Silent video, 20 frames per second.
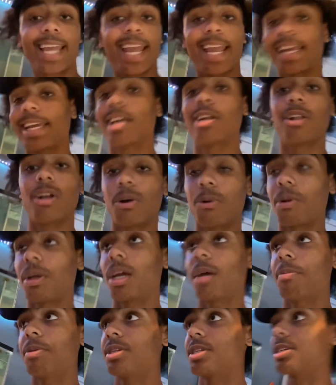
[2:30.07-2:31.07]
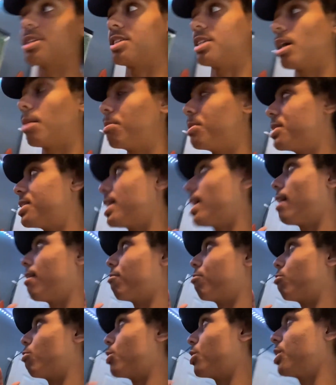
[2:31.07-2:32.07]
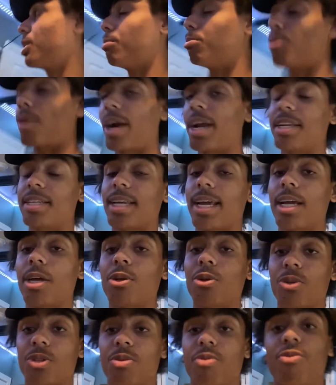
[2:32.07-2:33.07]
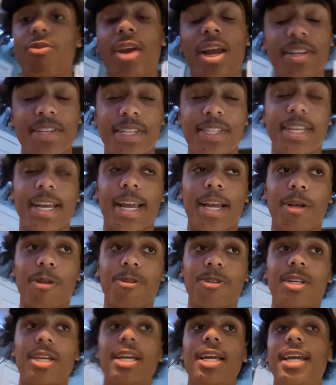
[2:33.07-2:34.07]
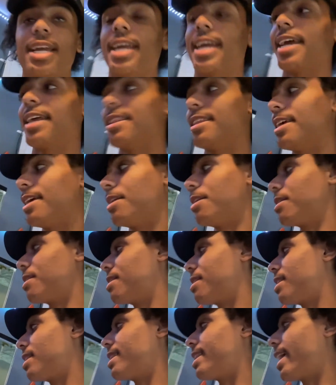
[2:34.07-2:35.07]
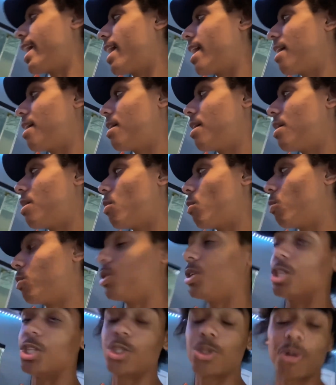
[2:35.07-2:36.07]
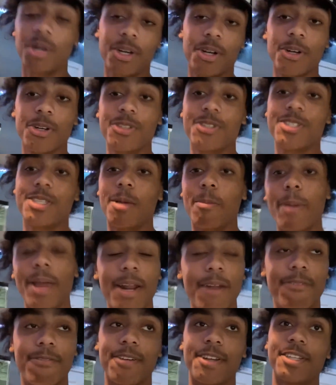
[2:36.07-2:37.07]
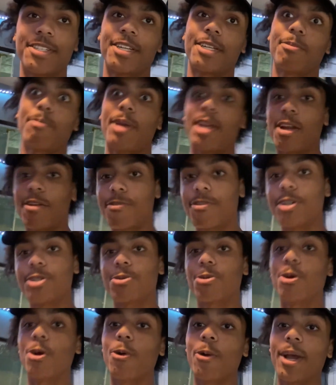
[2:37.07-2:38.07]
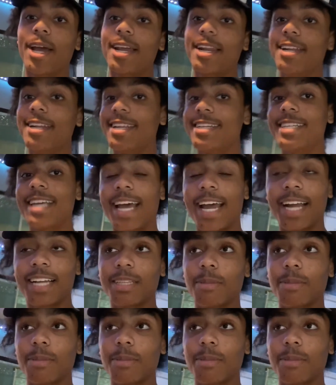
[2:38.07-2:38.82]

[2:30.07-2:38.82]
get along with guppies because guppies have really bright tails and fancy tails, and then that really triggers the betta fish, and the betta fish will go ahead and attack the